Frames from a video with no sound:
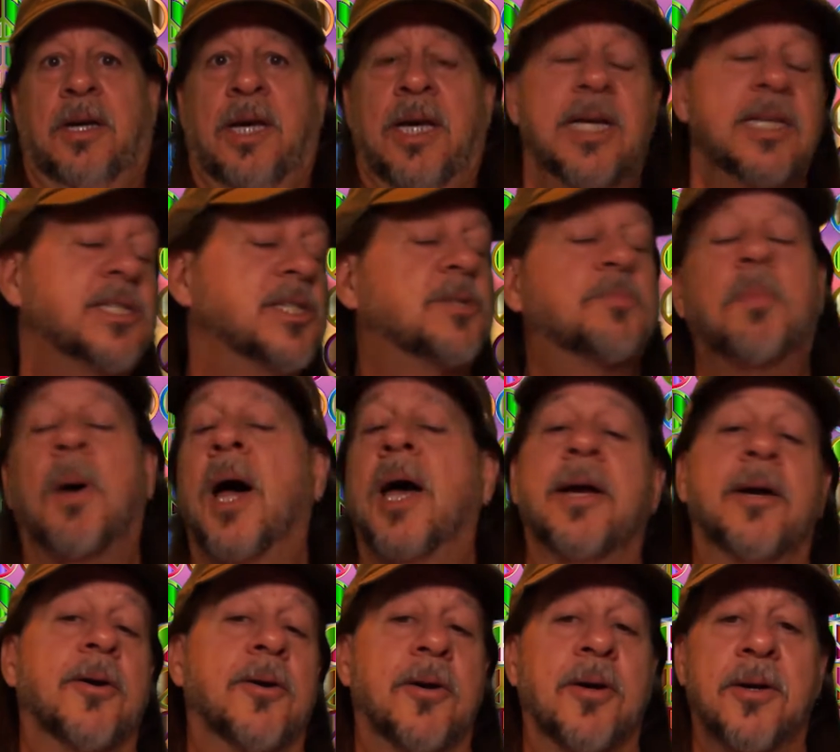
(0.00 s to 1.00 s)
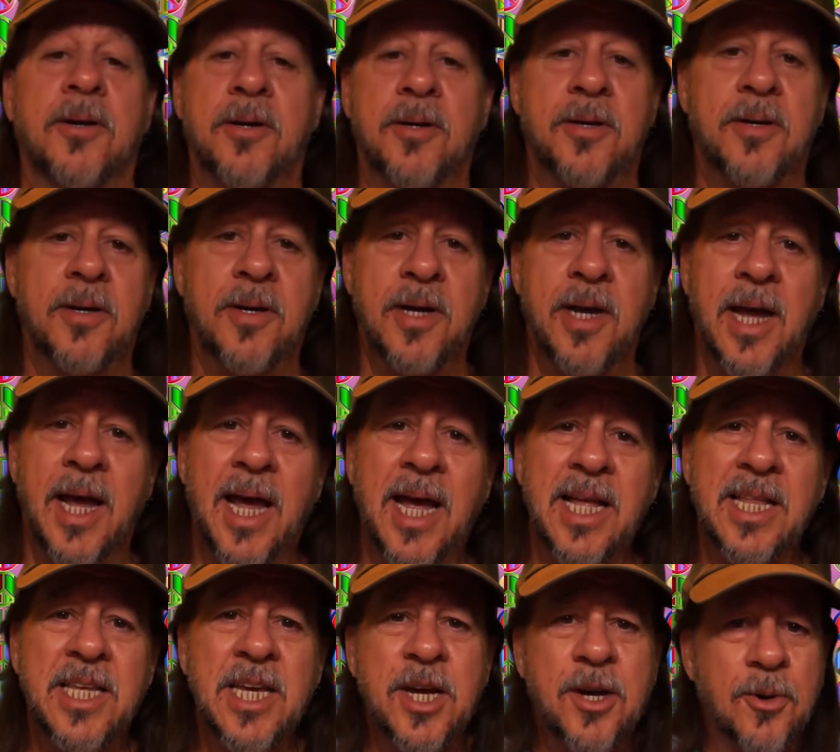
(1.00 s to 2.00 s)
inspire
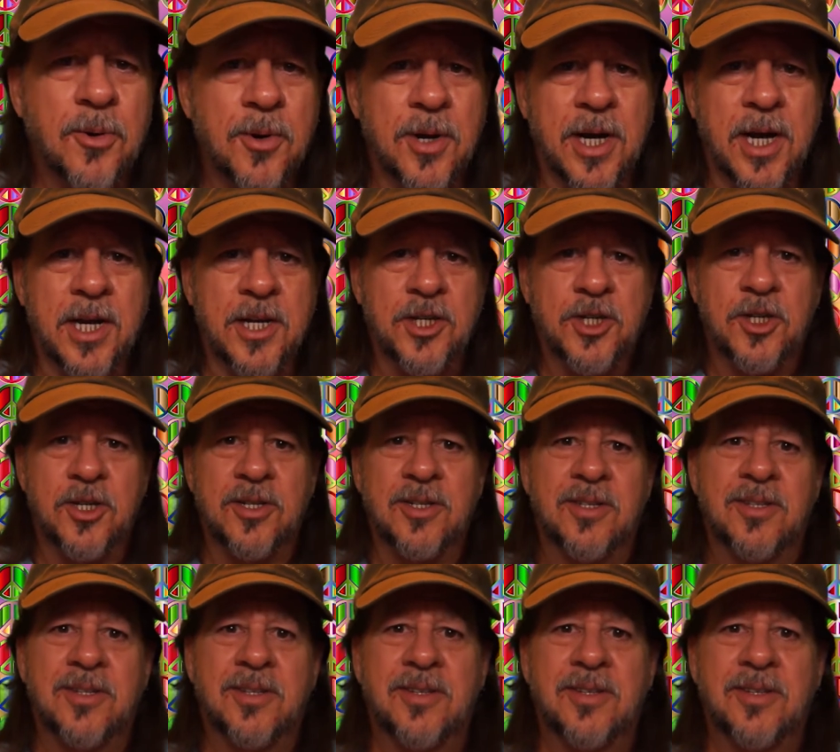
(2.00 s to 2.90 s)
any creation,